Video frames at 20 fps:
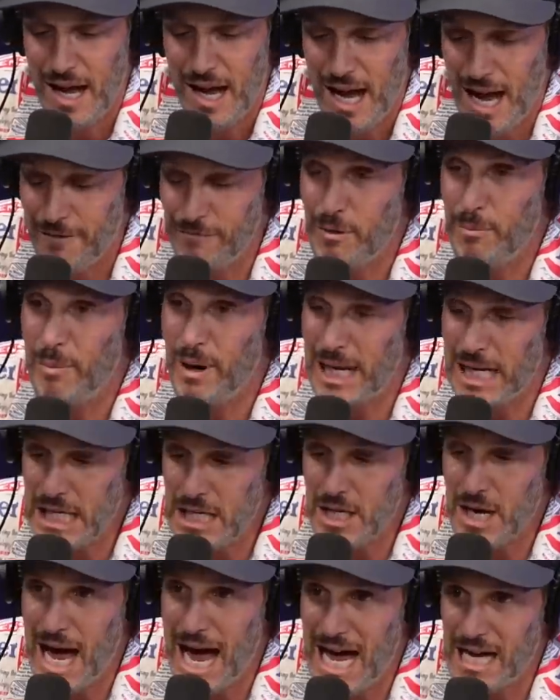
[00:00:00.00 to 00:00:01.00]

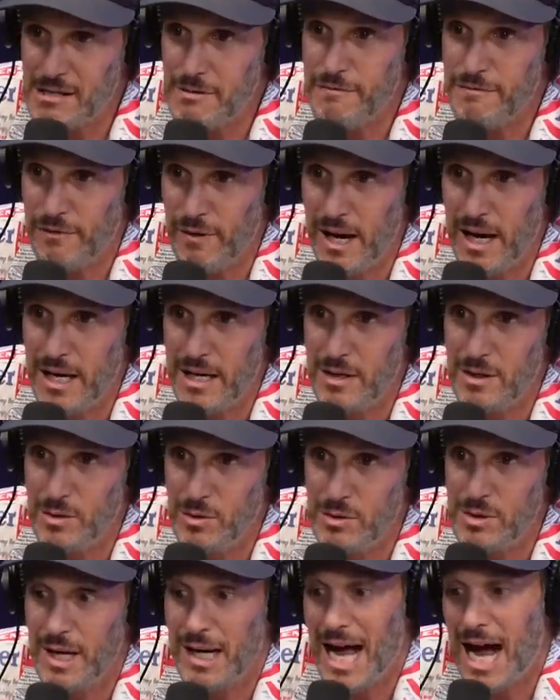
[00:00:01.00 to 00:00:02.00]
everybody has a friend
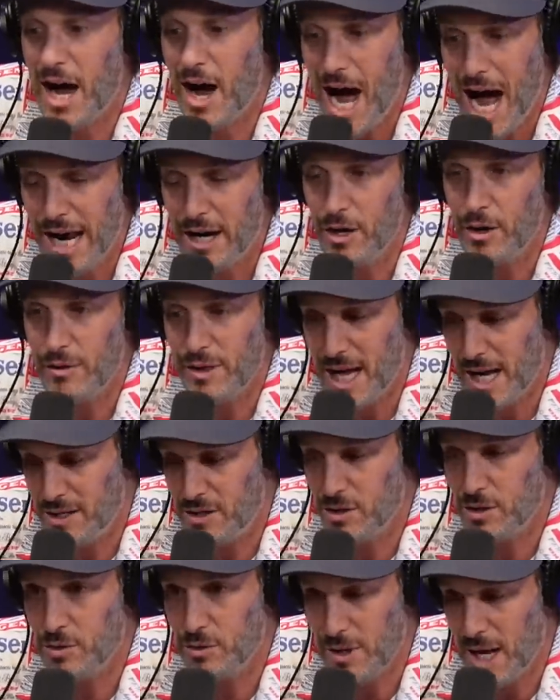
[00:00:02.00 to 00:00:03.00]
who's like, oh, I know that
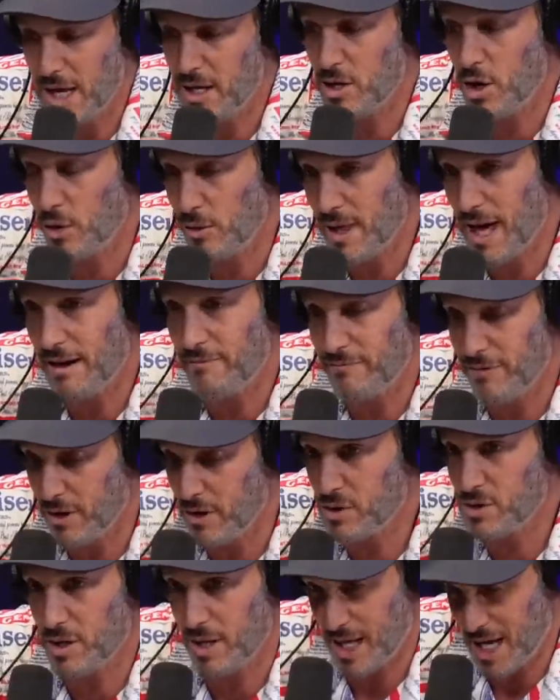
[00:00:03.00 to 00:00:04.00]
dude. I know that
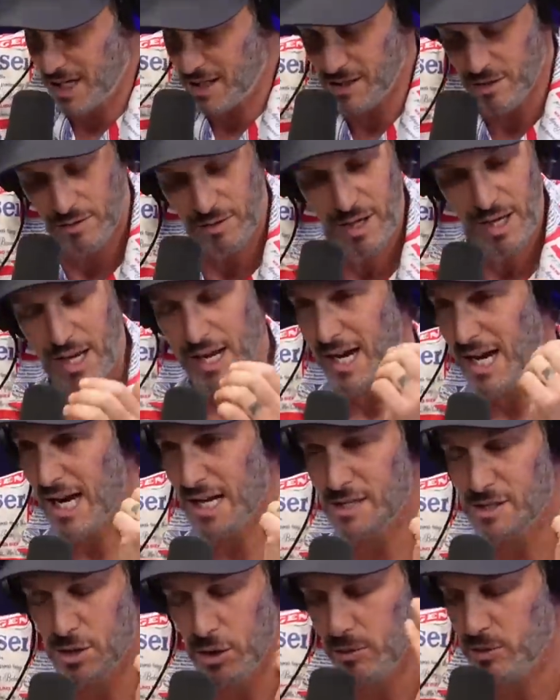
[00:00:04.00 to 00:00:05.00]
version right. of that dude. And
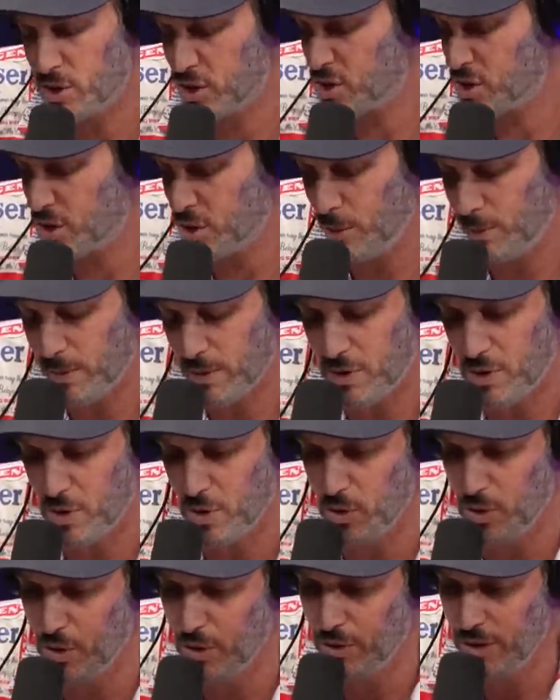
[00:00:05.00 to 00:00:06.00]
so super
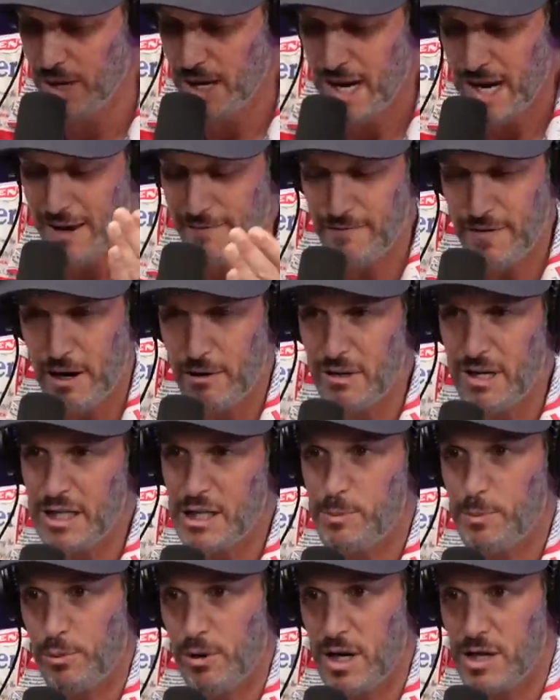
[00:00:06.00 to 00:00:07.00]
cool, very
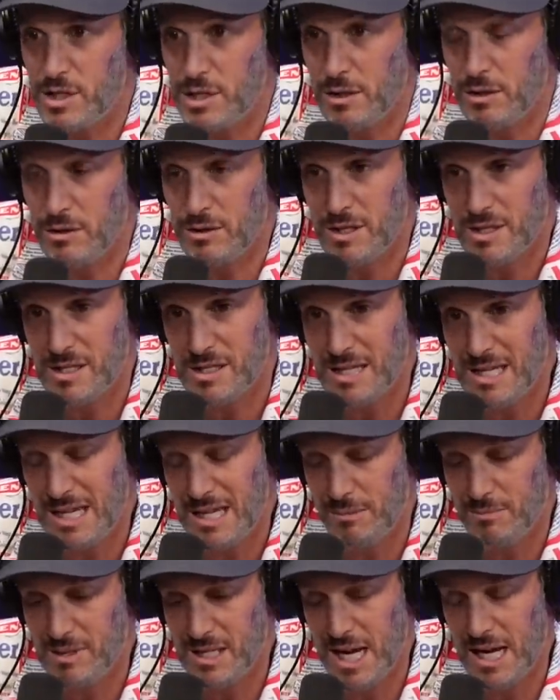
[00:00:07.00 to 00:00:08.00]
inspirational to see
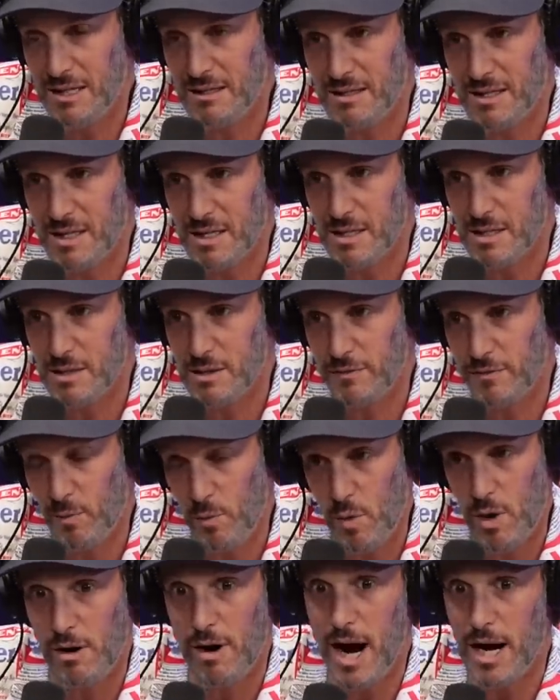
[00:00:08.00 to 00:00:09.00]
him take this from
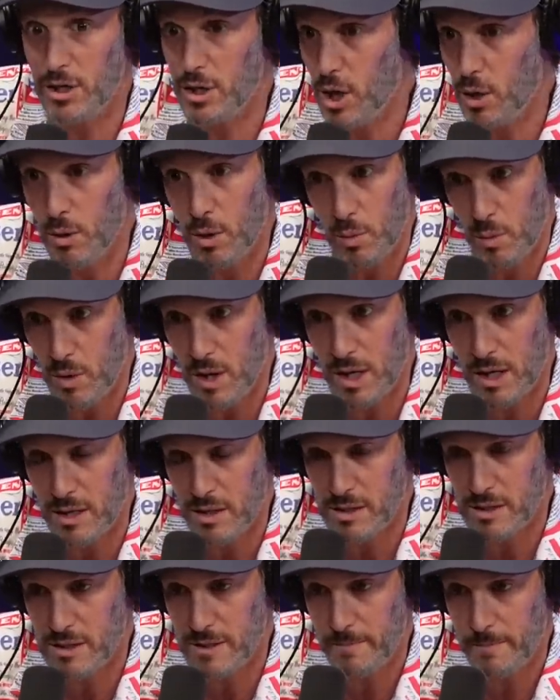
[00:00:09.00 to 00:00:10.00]
where I know it
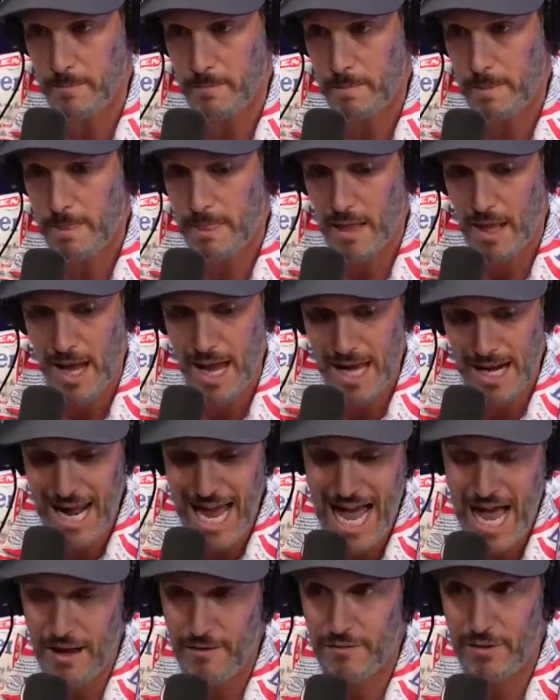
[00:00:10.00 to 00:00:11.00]
was and
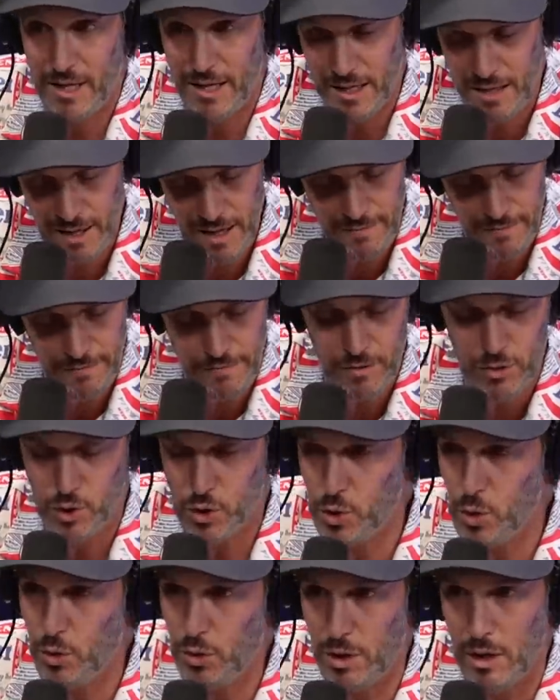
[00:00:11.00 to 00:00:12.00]
have and and for
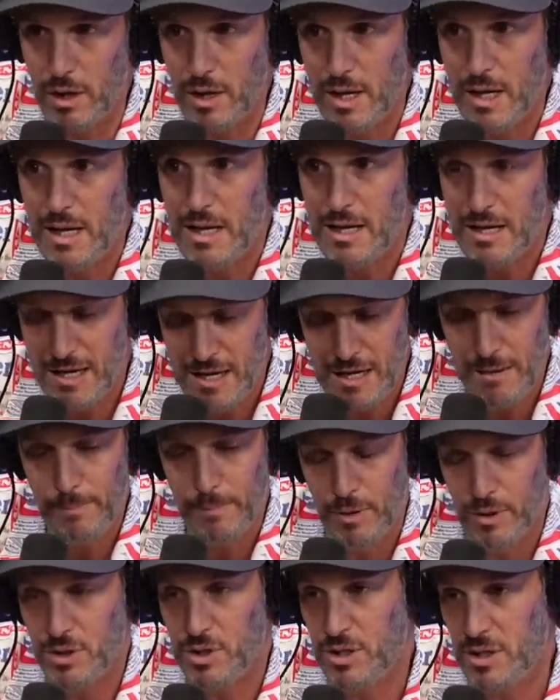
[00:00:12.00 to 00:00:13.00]
sure he
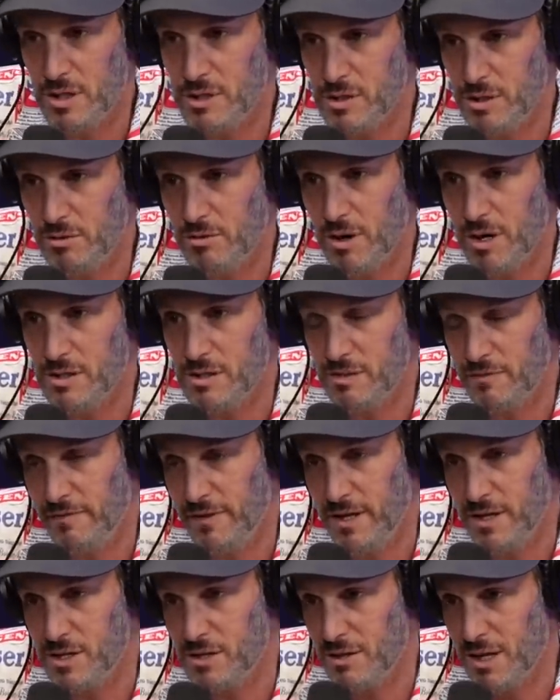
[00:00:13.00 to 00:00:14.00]
pushed this across the
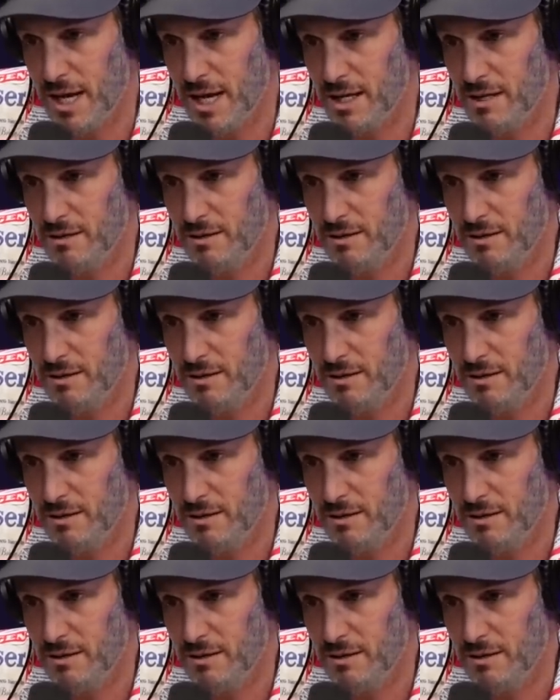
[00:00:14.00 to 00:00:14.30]
finish line.